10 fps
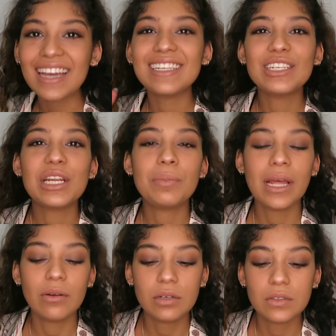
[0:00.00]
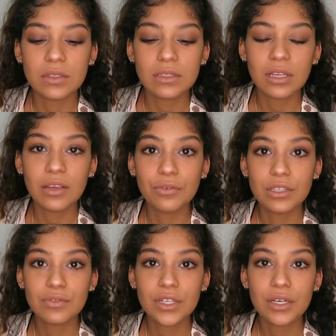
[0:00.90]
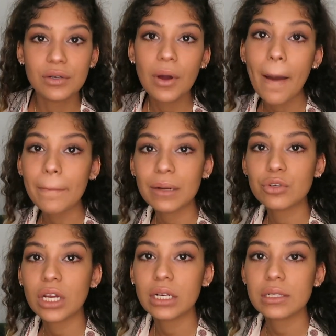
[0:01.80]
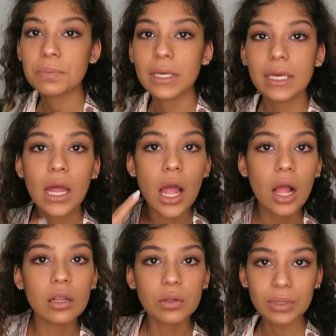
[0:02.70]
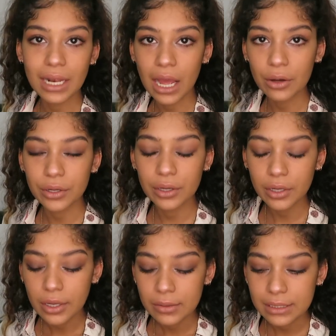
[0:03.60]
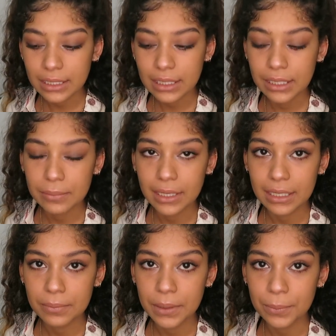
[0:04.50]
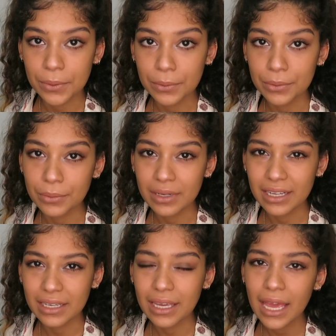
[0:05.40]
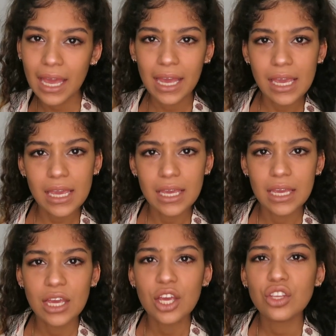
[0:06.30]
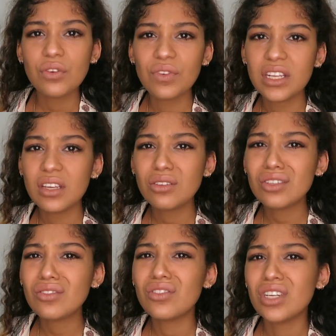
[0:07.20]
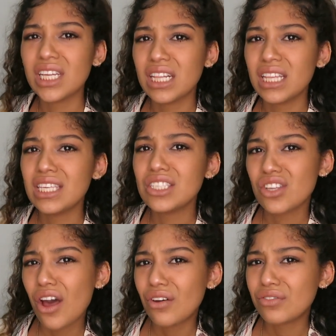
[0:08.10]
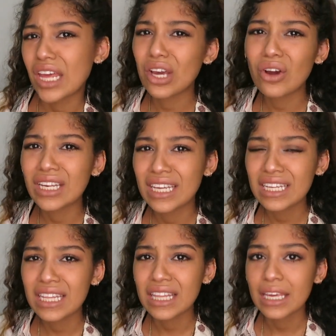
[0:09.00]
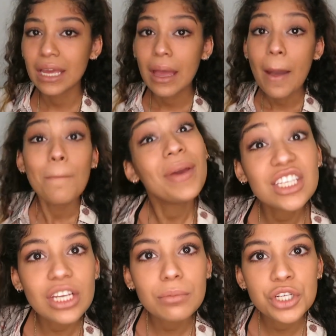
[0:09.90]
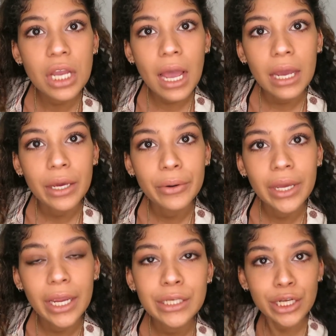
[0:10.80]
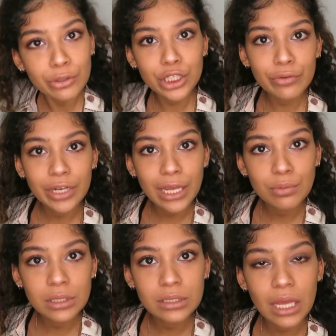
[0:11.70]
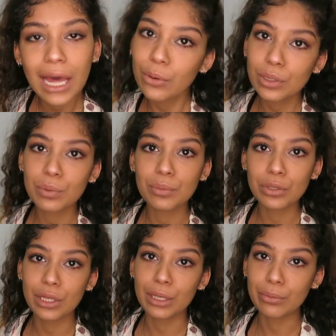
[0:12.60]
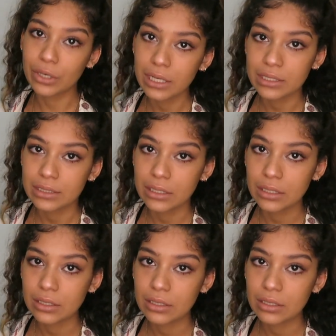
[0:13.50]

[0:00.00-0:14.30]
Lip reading: I didn't really plan what I was gonna say for this video, but I'm trying to speak a little bit louder because I keep getting people who are like, hey, your videos are really soft. I can't hear anything. Bitch, I'm shy, okay? Don't you have neighbors? I don't want people to think I'm crazy.